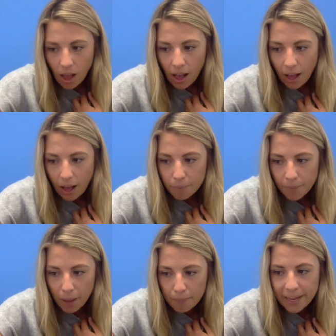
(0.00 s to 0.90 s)
um,
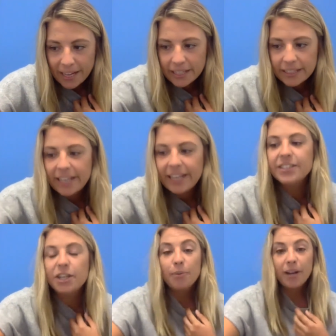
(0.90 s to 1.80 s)
immediately
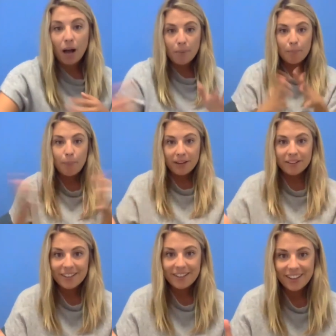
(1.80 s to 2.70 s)
it's going to become
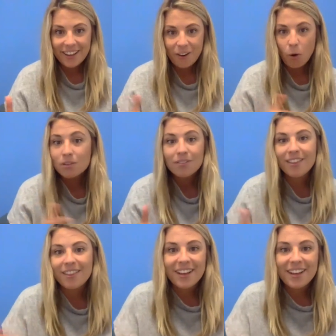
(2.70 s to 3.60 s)
abundantly clear all of the
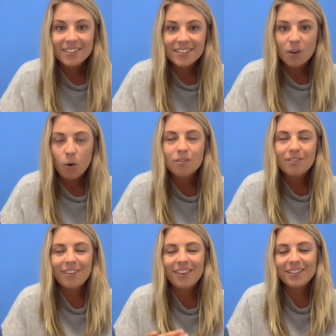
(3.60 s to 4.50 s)
things all of
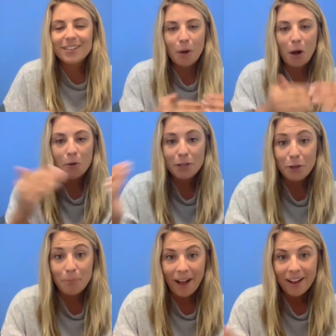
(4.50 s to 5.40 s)
the things that were holding
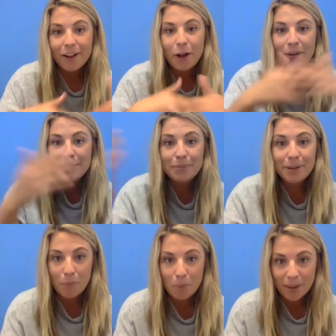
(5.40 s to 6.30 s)
you back are going to
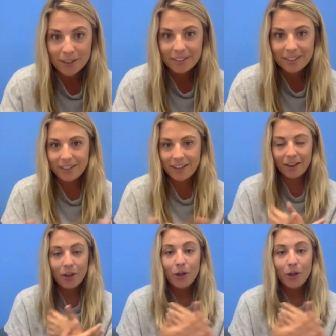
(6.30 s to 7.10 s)
become abundantly clear